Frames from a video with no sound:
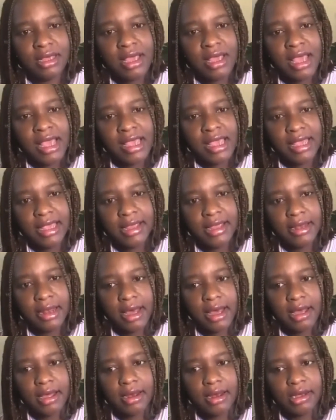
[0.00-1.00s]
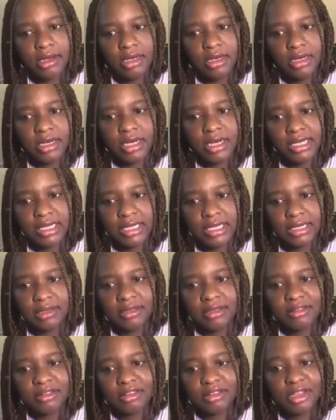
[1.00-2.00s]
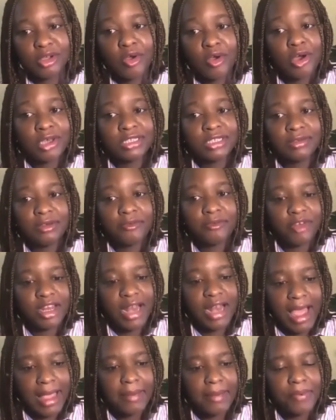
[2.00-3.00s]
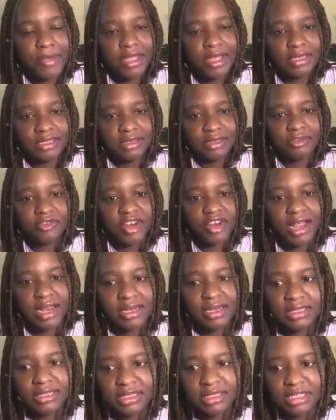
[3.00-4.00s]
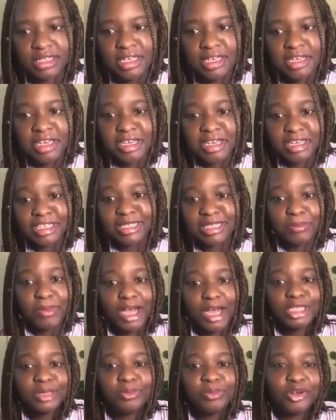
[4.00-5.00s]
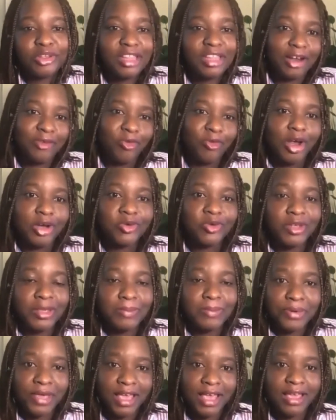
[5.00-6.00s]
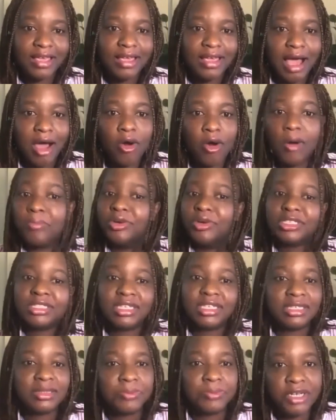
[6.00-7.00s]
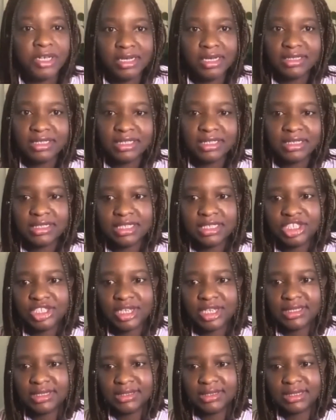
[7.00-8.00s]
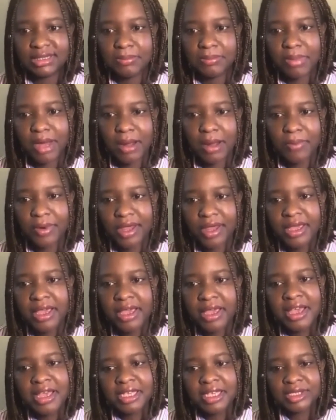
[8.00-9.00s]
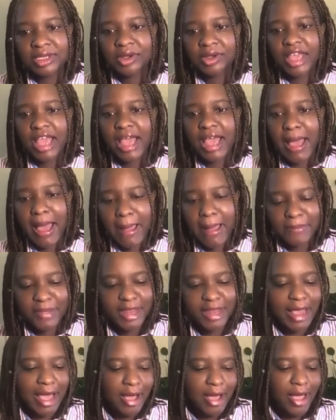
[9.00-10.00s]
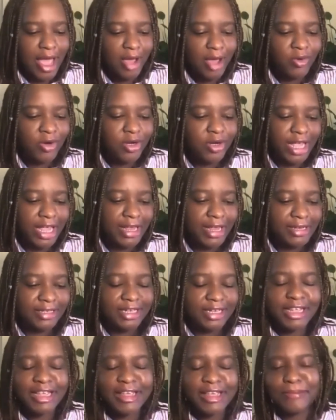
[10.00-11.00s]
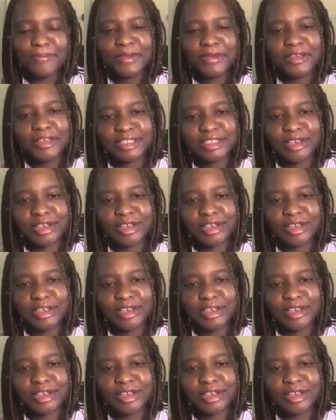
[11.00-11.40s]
in learning. The cost of an iPad in reality is much more than what we pay our most experienced teachers in Zimbabwe. So yeah, I mean, I will end it here because I'll